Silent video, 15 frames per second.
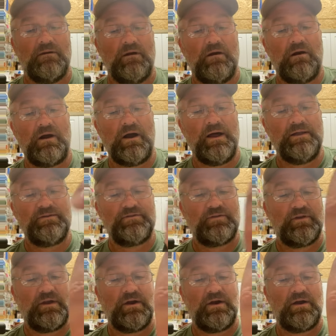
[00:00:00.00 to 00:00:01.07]
All right, so
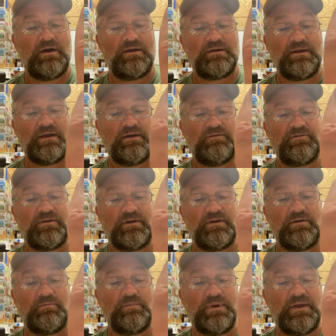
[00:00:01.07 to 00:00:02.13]
there it gives a
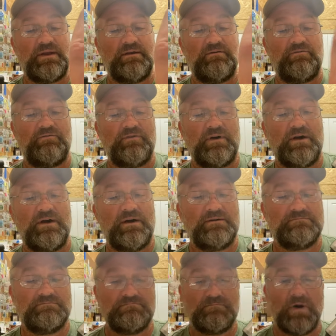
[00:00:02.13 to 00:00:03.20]
little bit of uh,
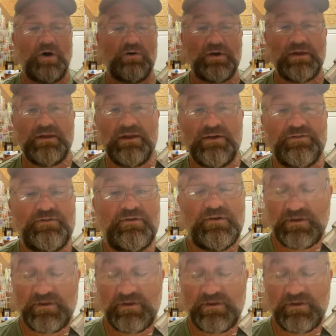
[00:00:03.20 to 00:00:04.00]
bulkiness to